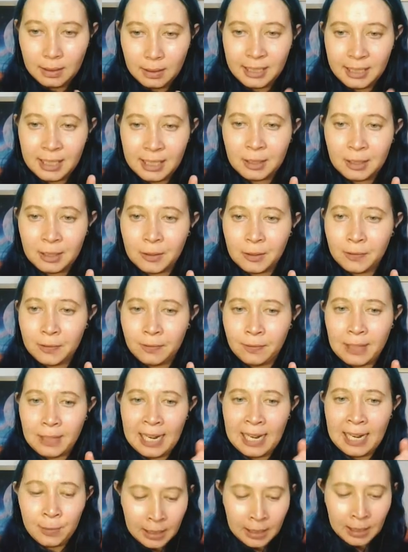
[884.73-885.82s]
is a little
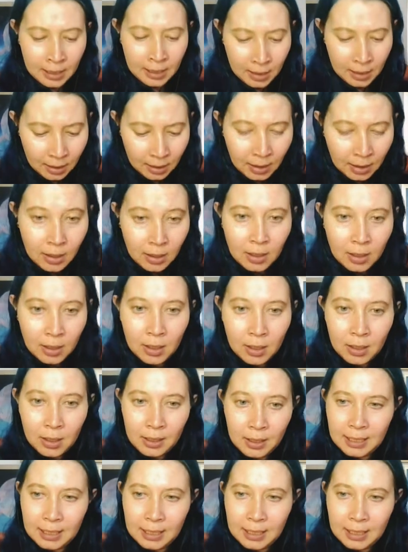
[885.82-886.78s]
flower on the